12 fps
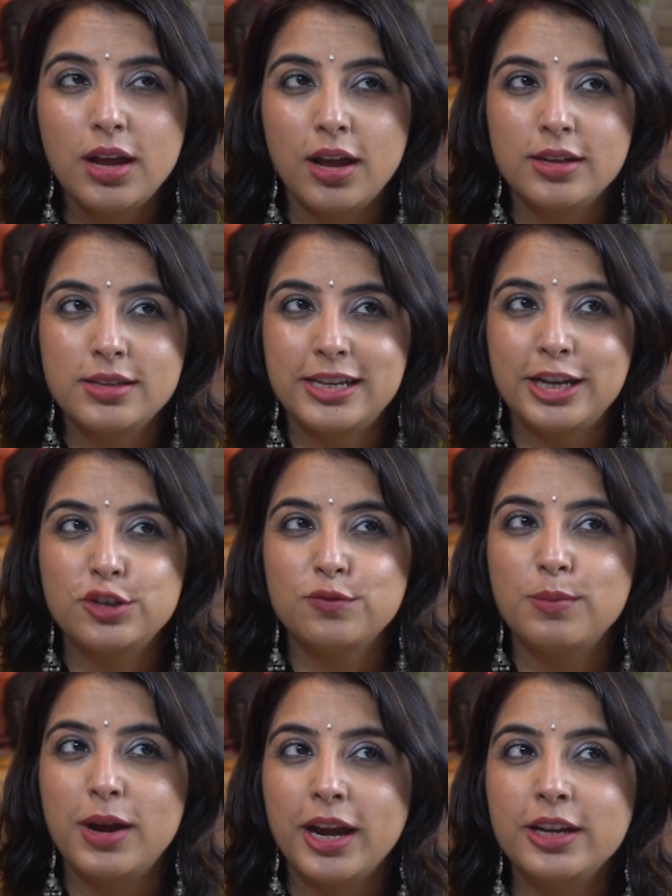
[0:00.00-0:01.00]
a state of
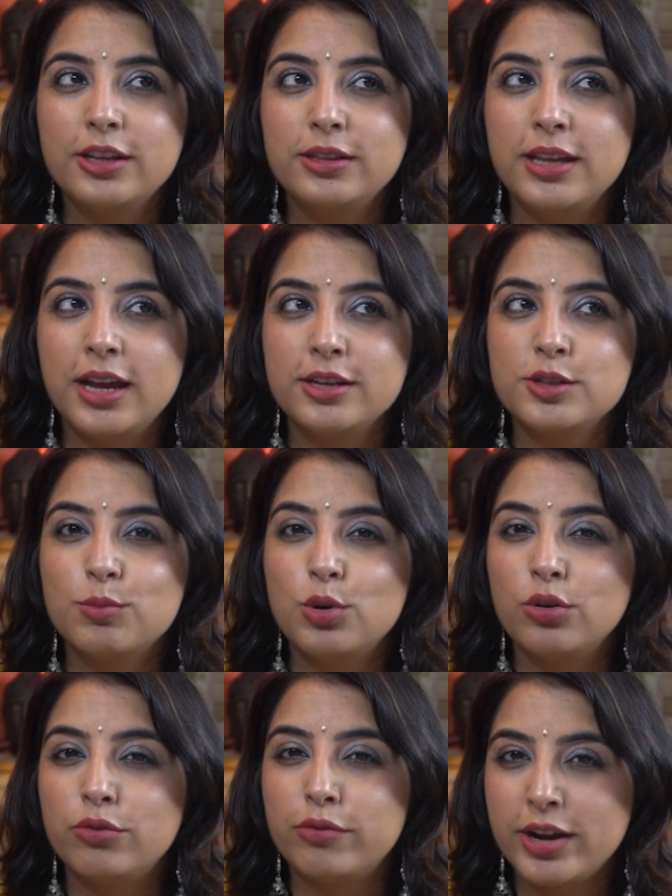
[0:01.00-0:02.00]
mind that is
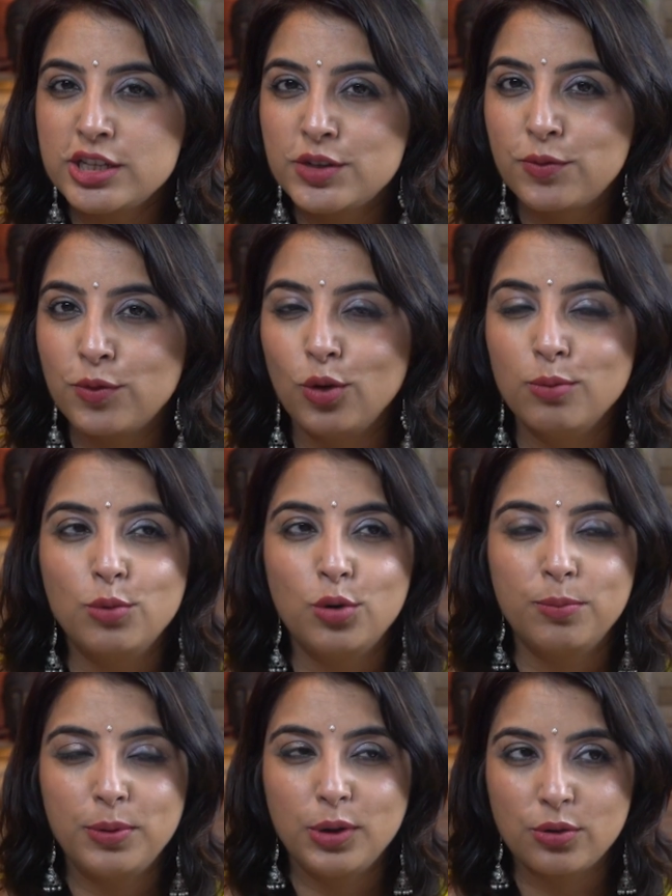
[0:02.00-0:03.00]
more restful,
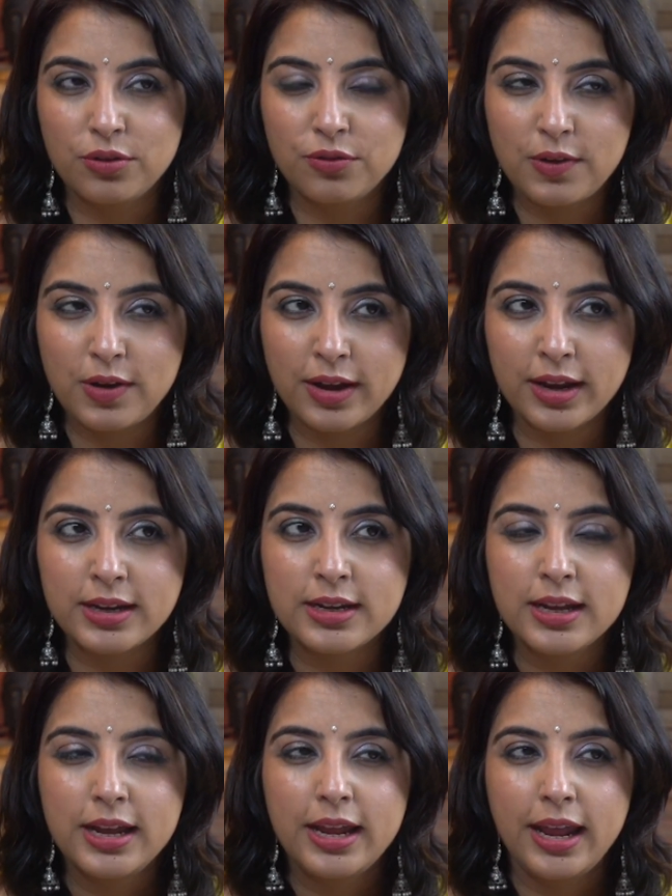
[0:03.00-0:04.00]
more purified,
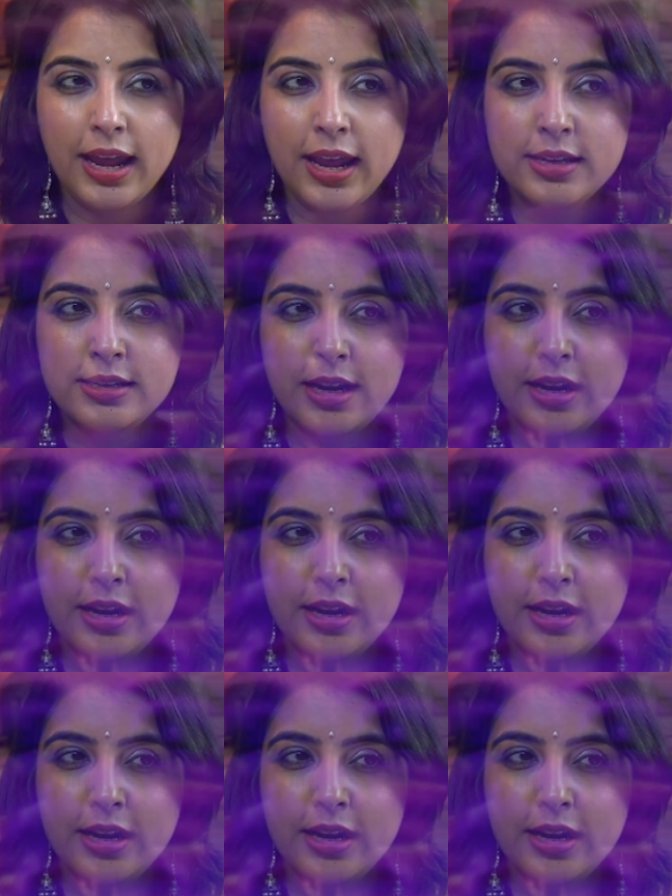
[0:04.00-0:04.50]
and